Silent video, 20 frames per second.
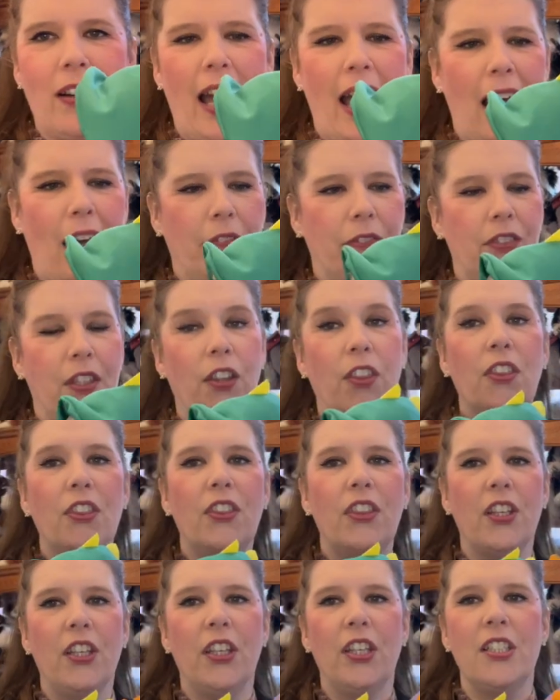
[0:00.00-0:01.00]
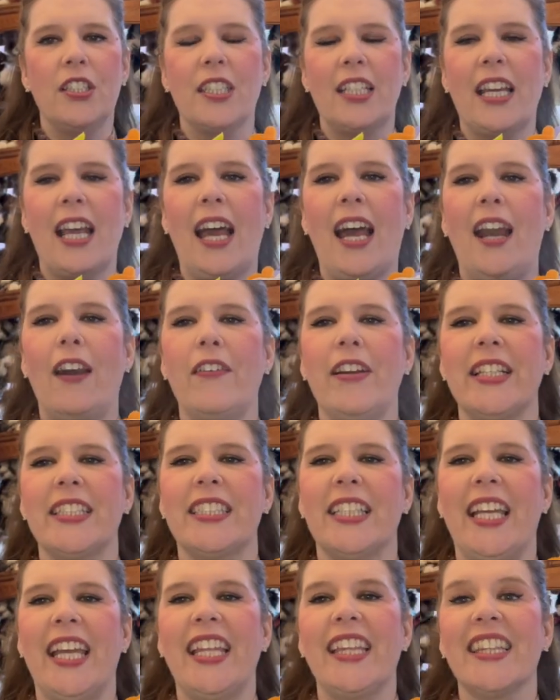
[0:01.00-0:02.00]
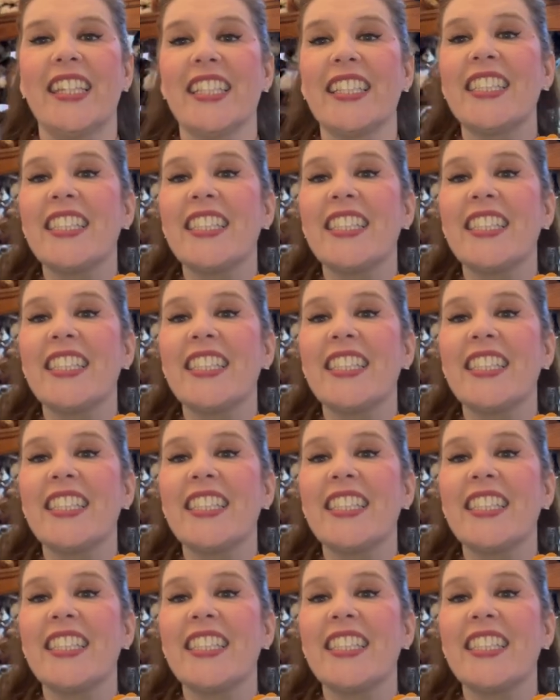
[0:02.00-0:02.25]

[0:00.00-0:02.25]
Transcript: have the third character in the